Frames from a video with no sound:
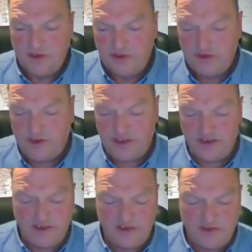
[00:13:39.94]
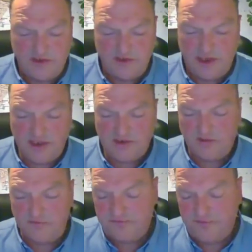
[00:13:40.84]
You get this
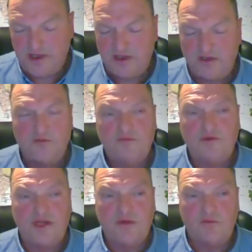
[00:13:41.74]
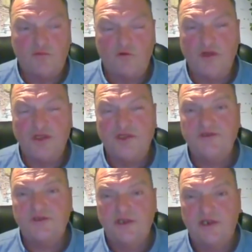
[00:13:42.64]
fear build up that what
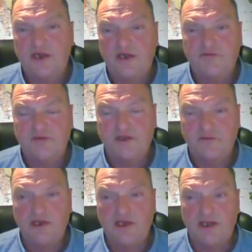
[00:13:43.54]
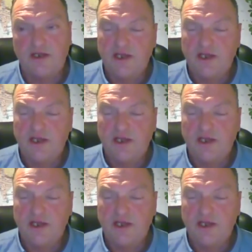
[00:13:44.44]
is life going to be like?